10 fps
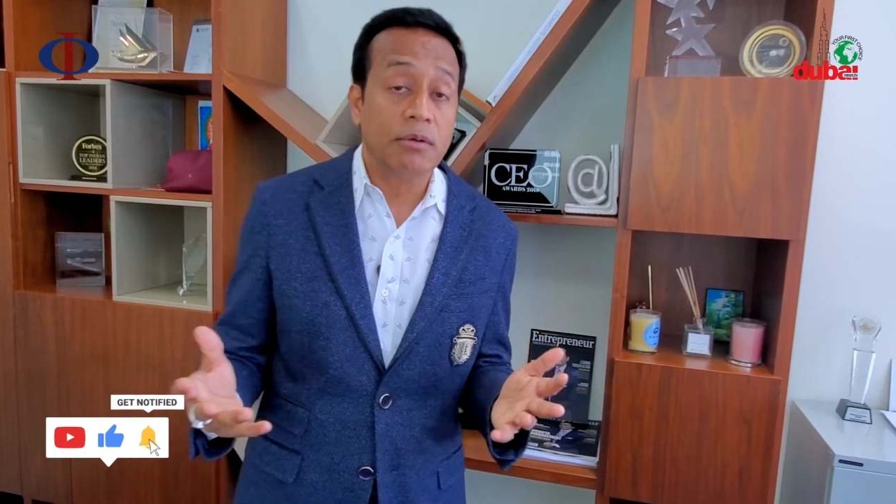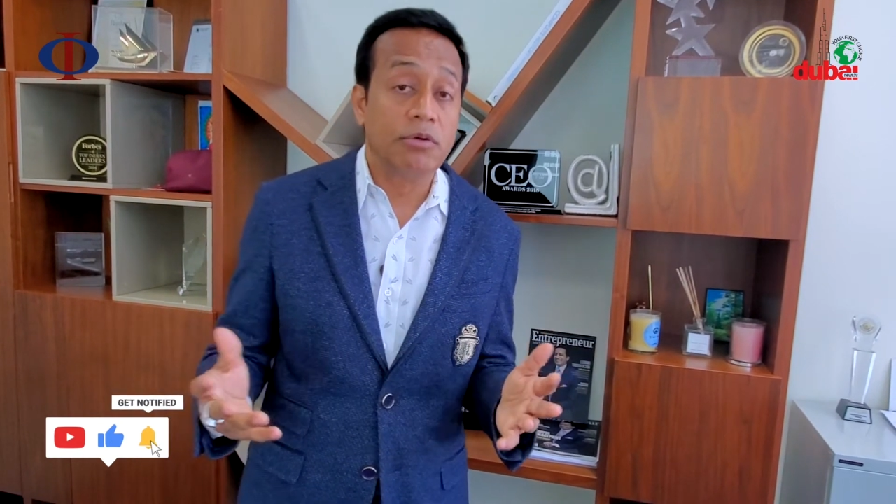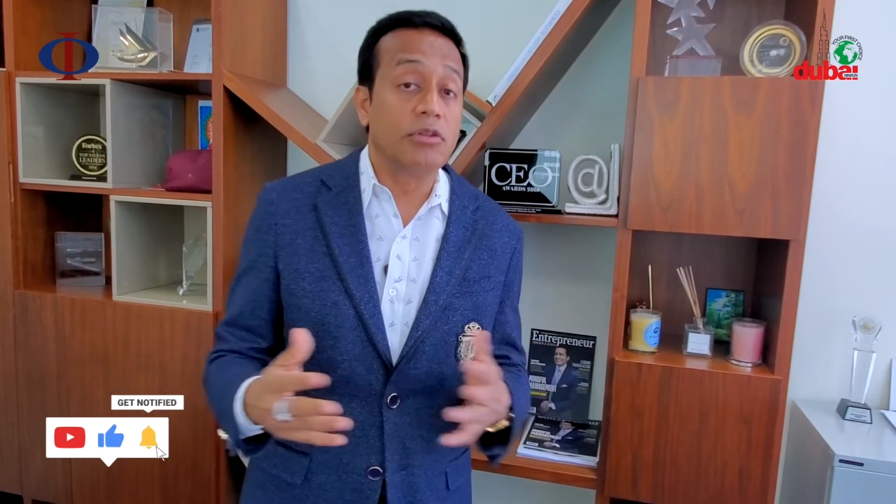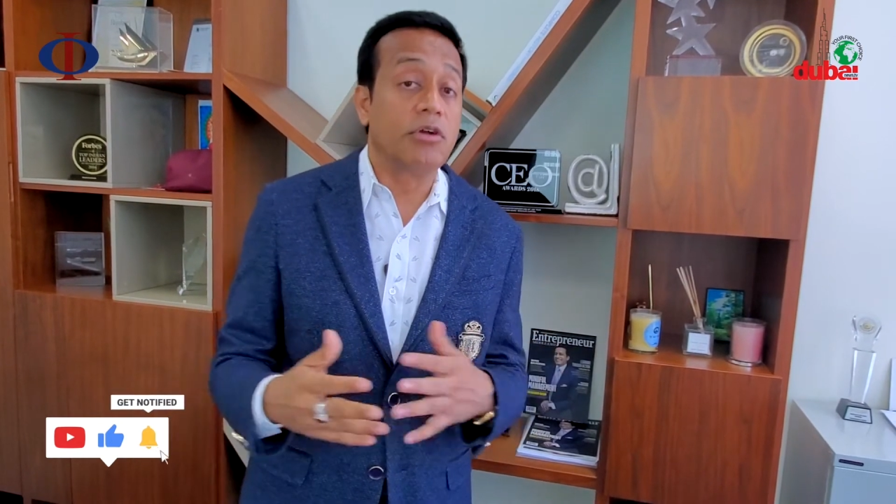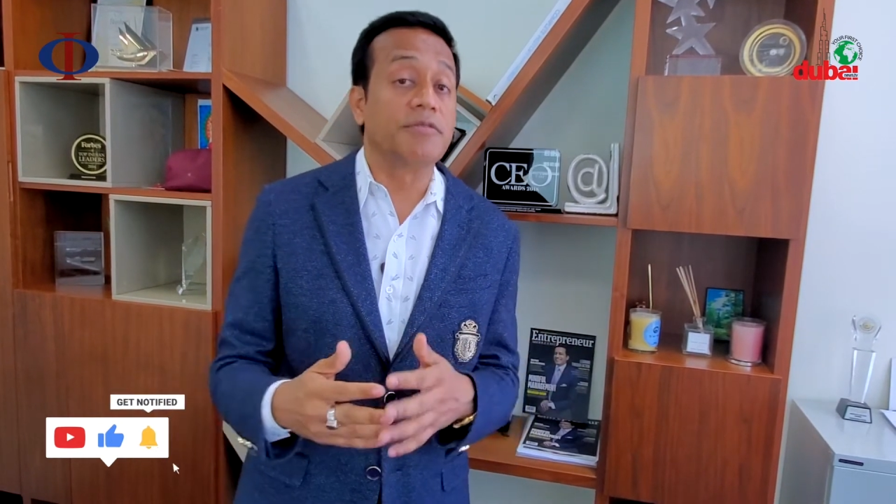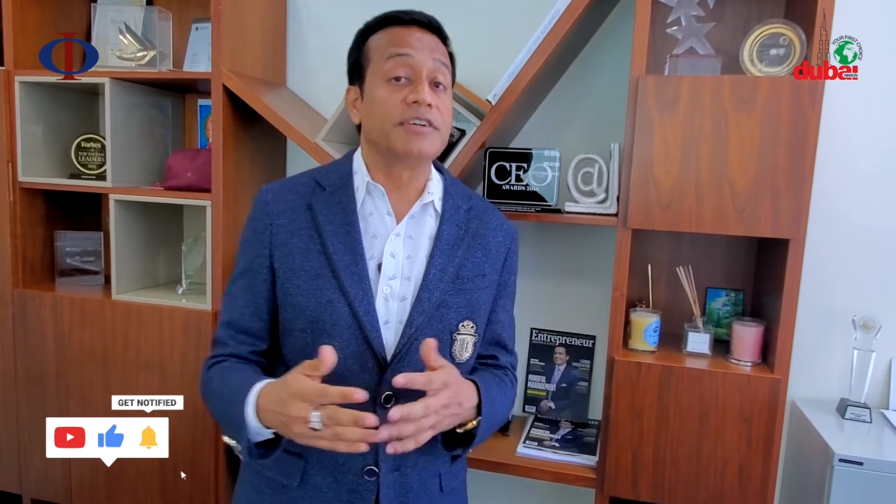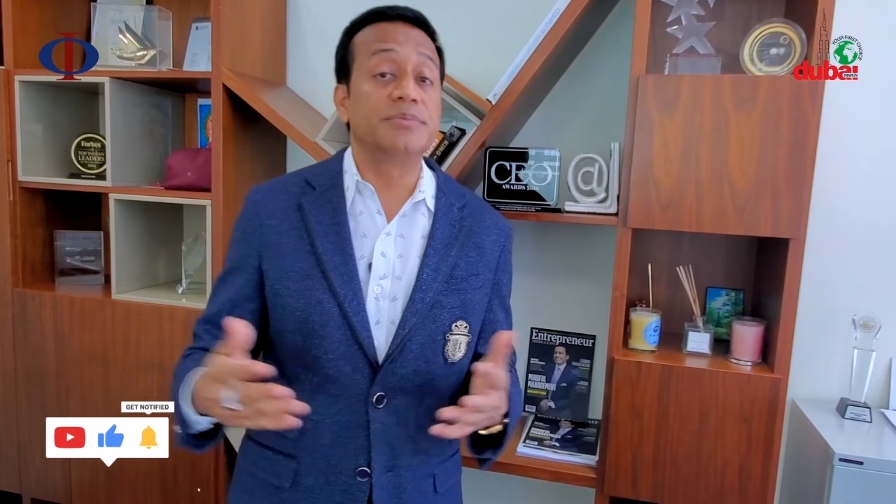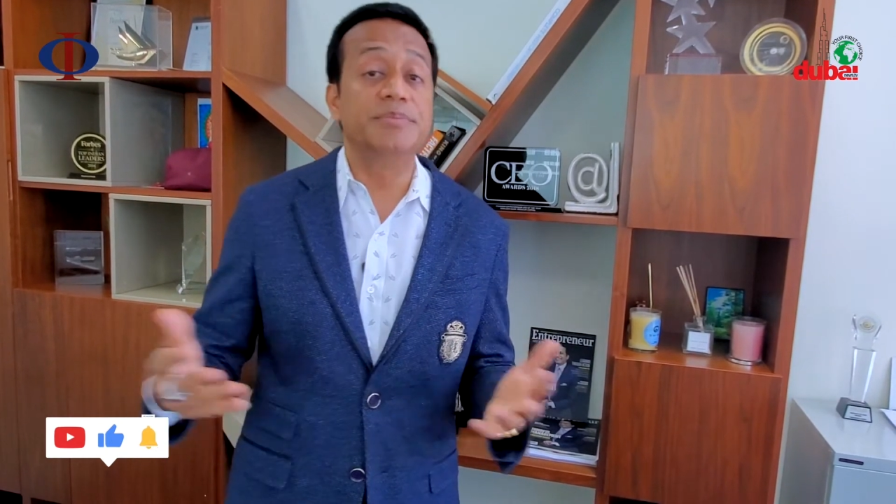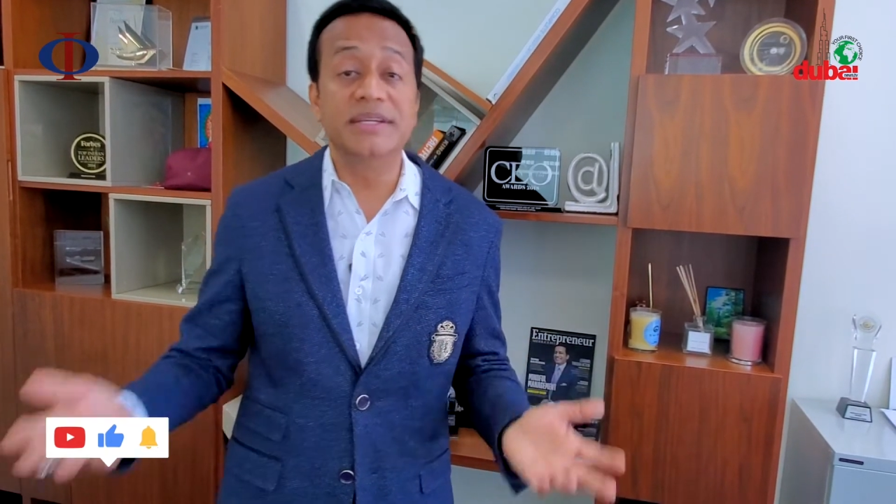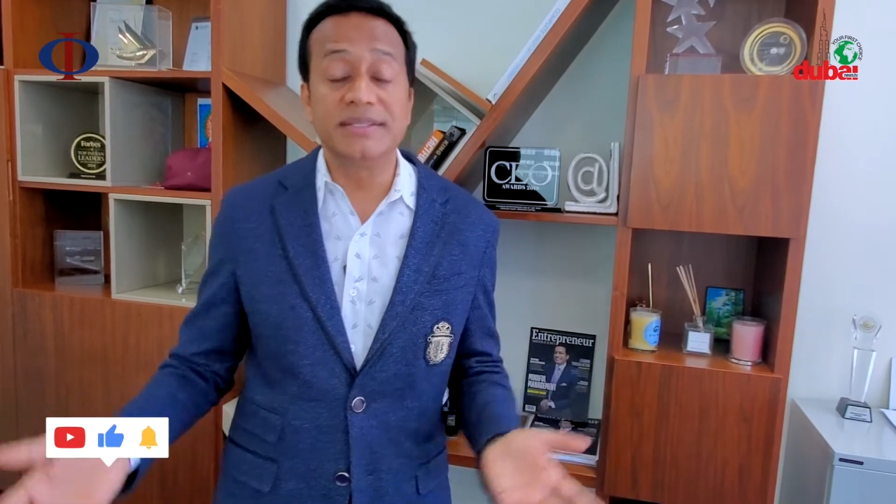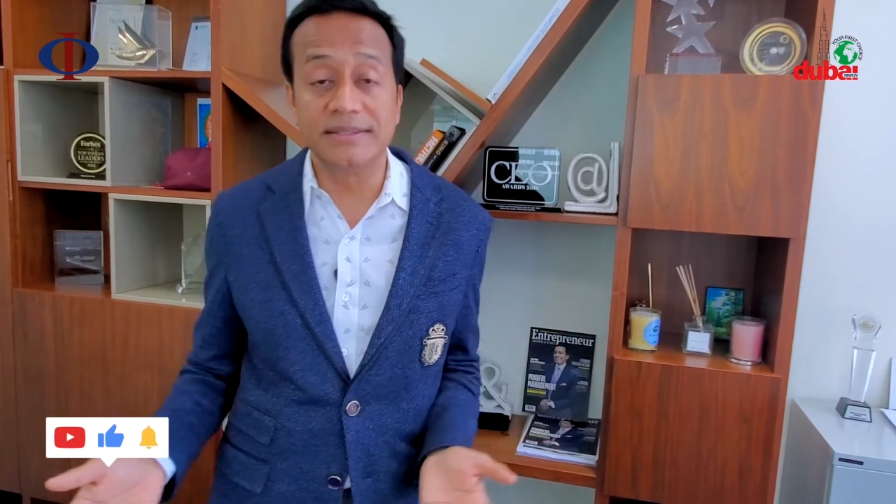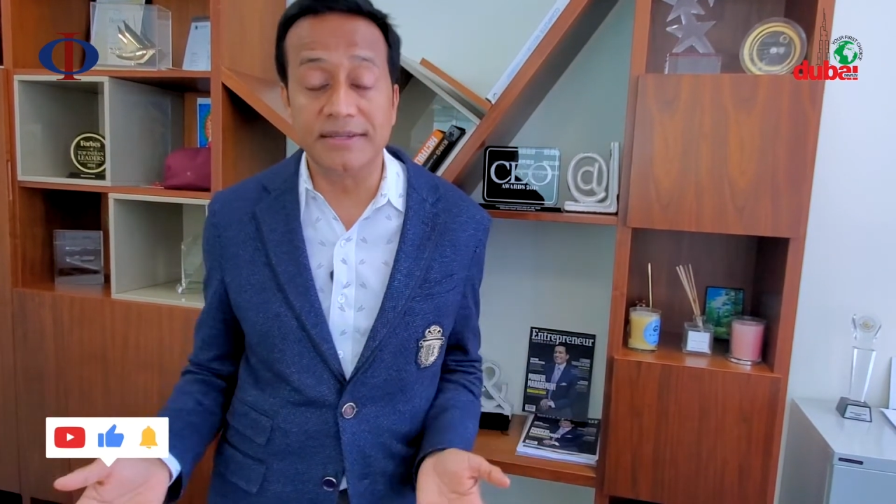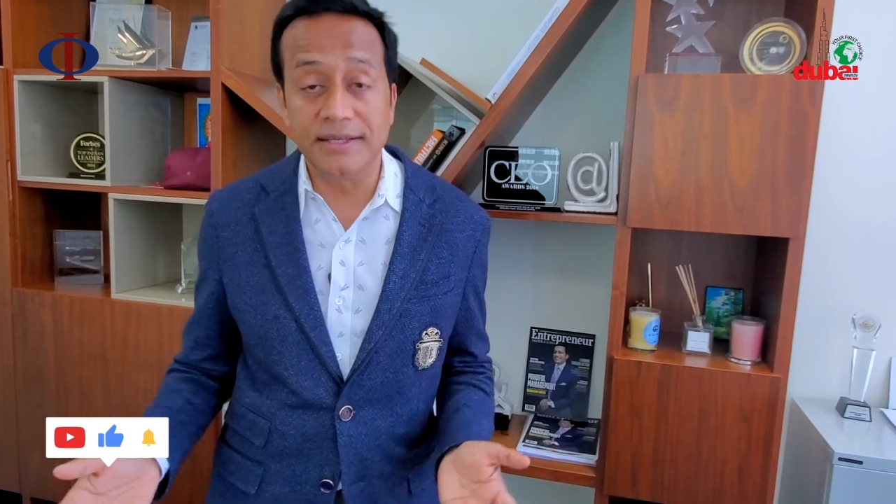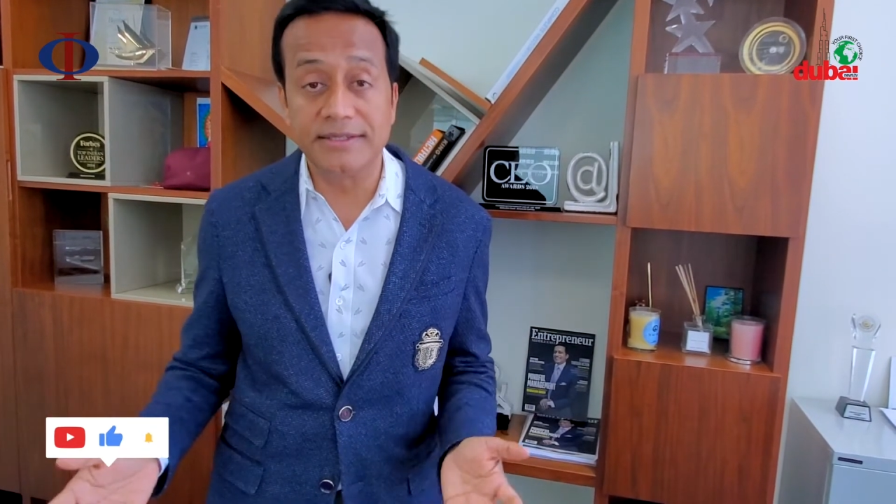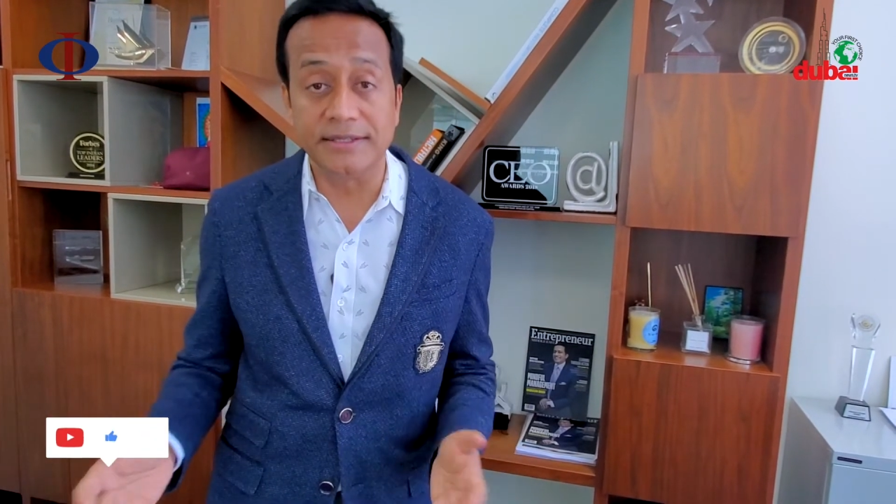with a lot of experience in
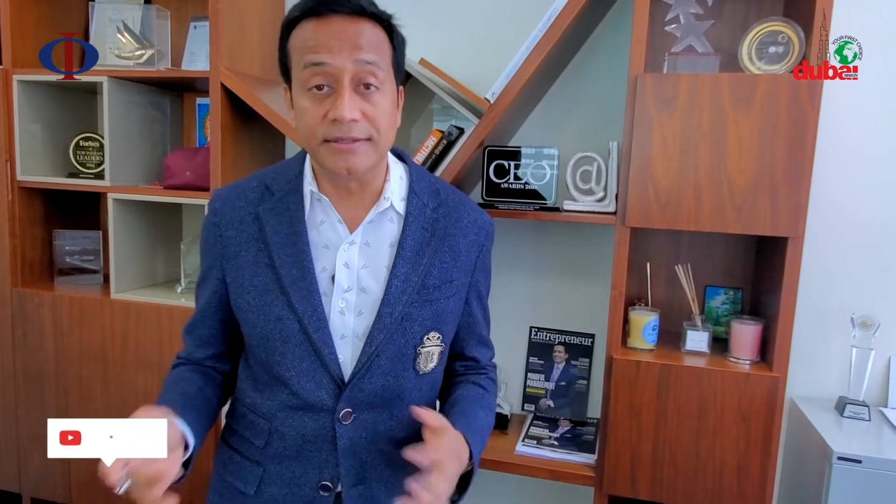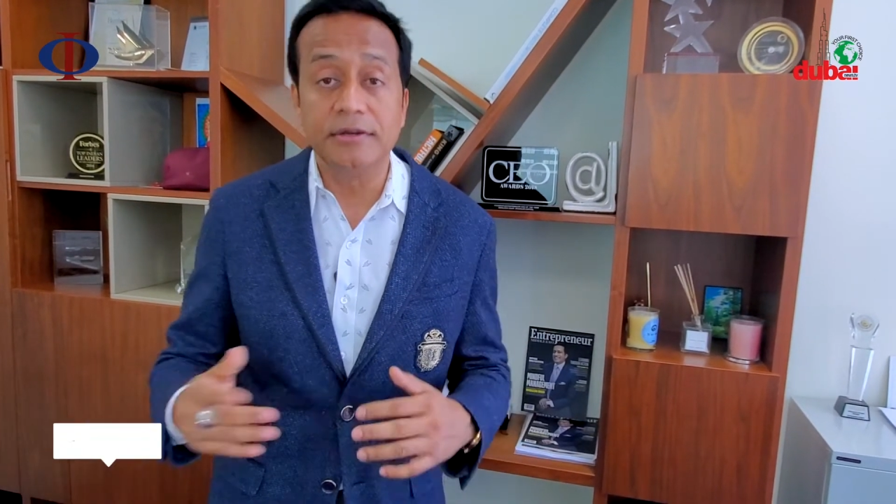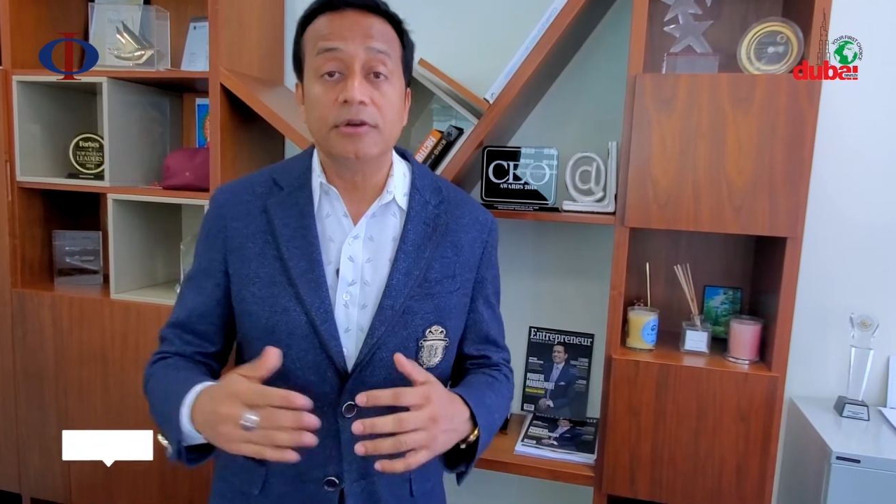real estate